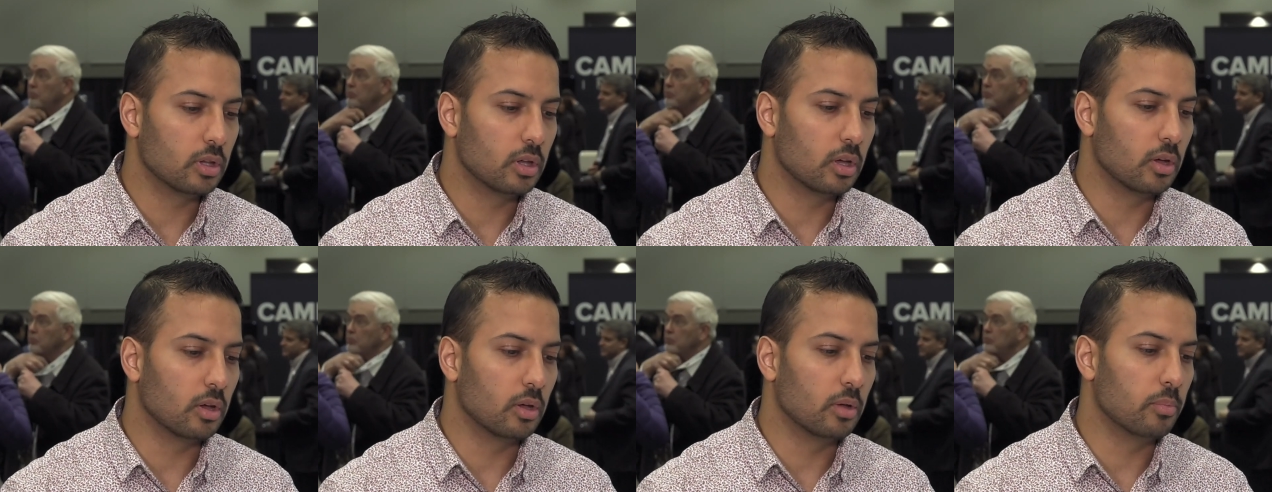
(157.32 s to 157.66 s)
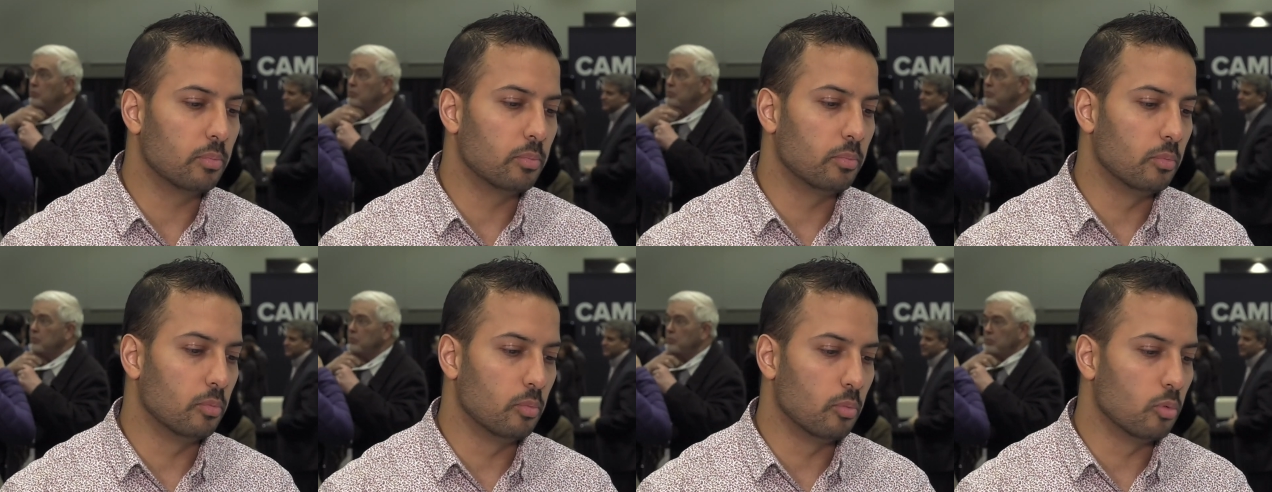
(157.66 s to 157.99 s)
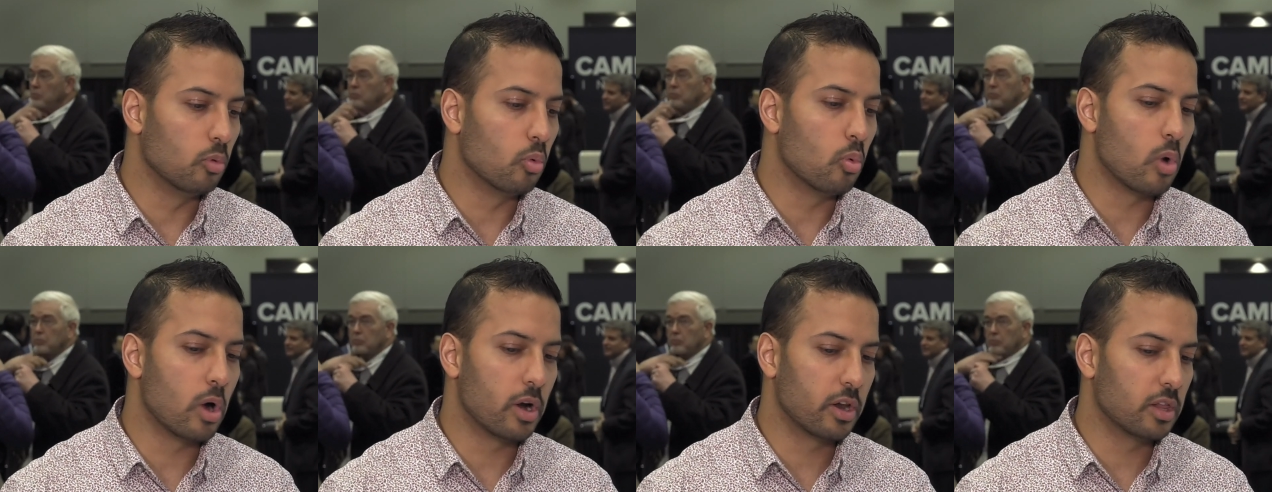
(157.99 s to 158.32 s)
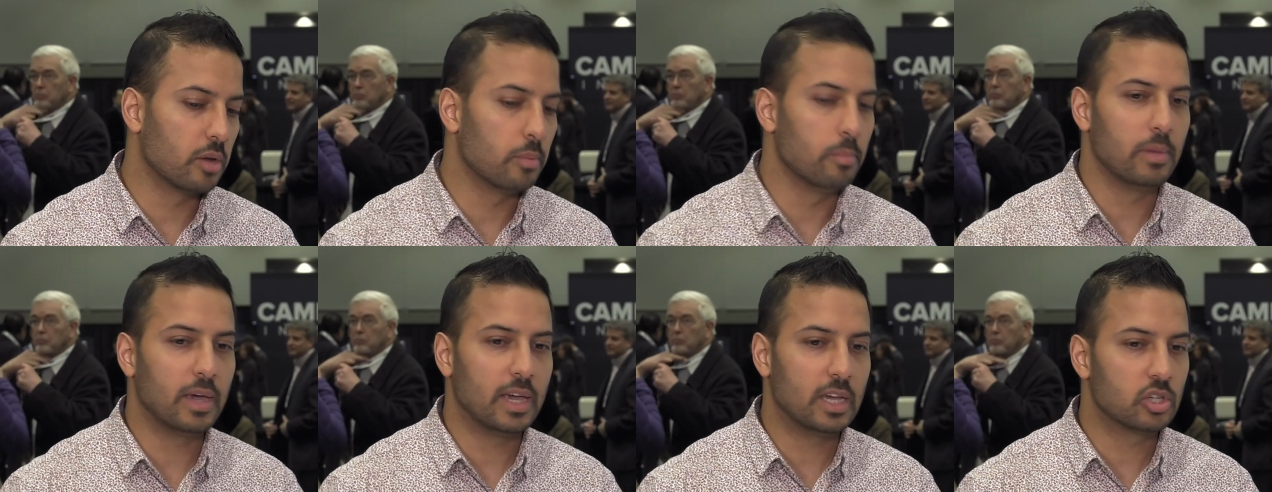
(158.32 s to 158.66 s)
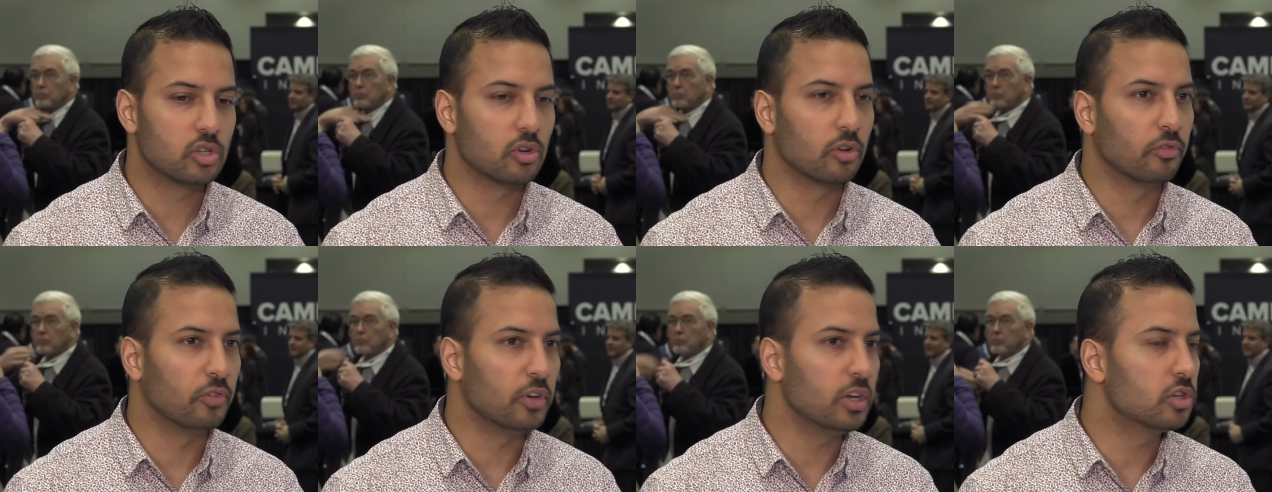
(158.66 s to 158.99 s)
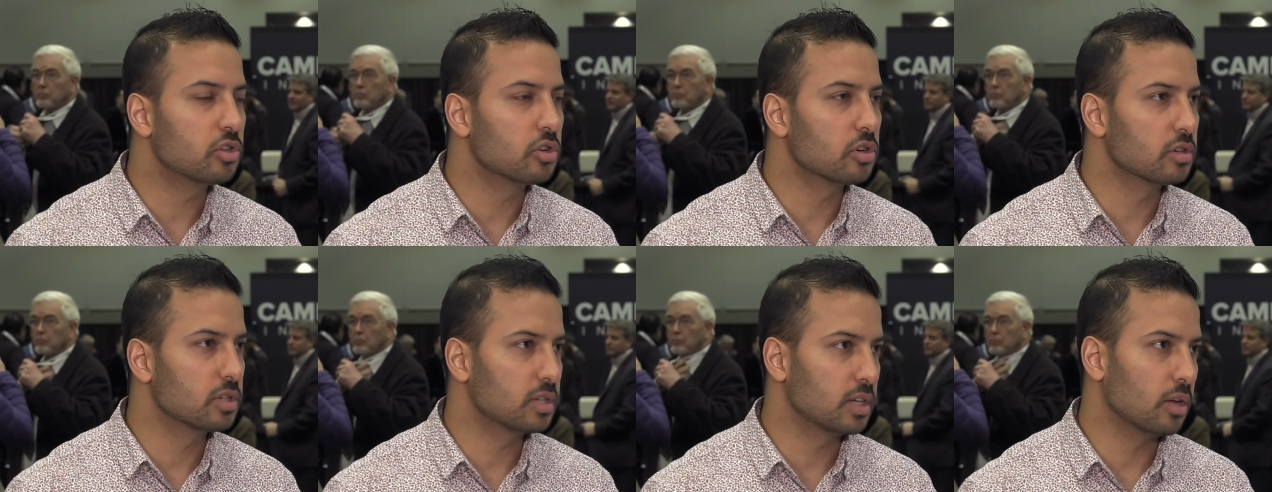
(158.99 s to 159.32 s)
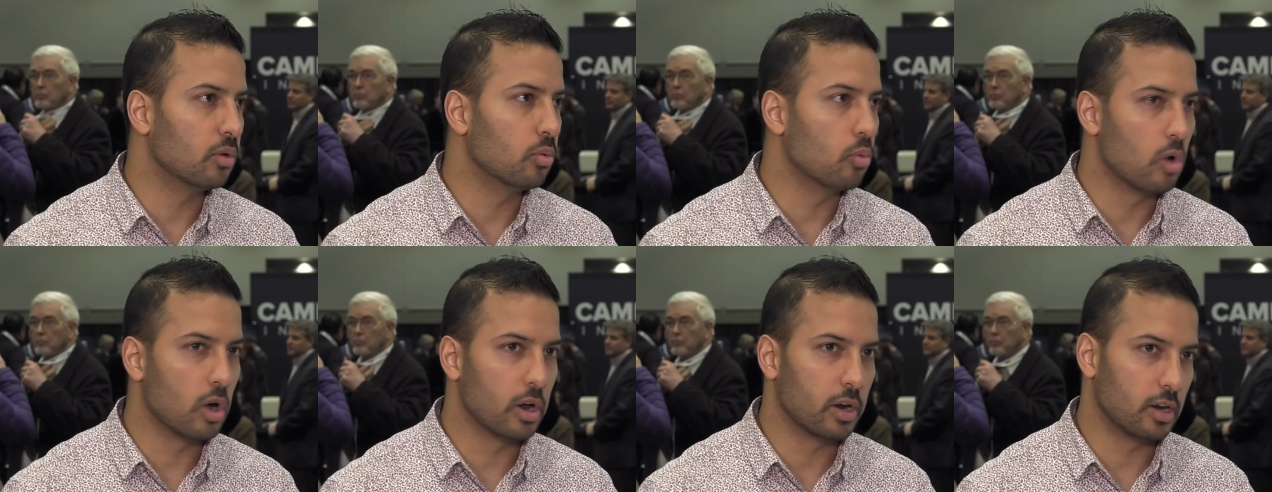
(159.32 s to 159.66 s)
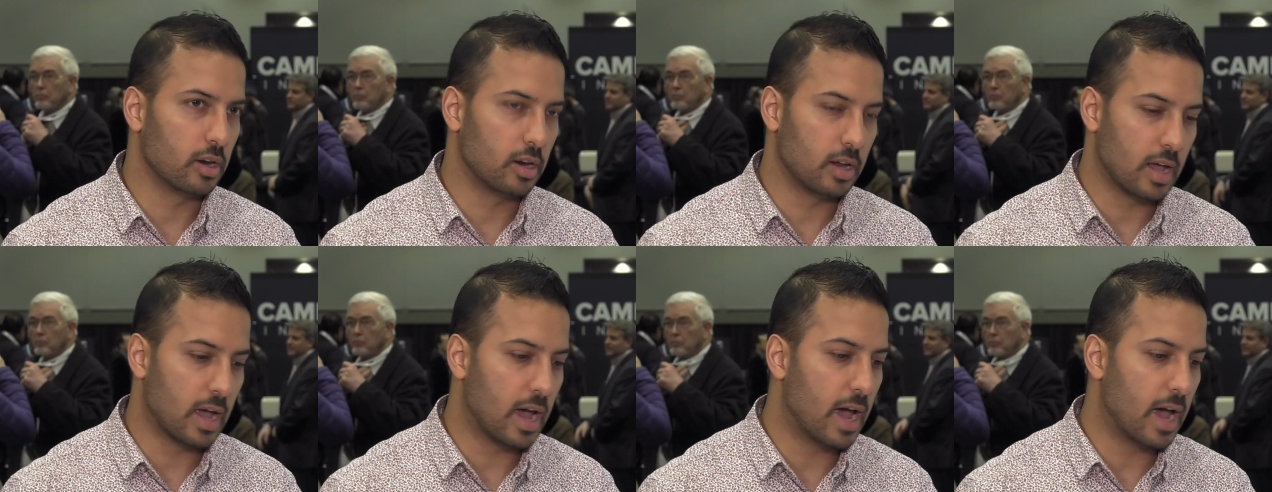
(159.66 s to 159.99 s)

Speaker 1: uh, one of the major features they wanted to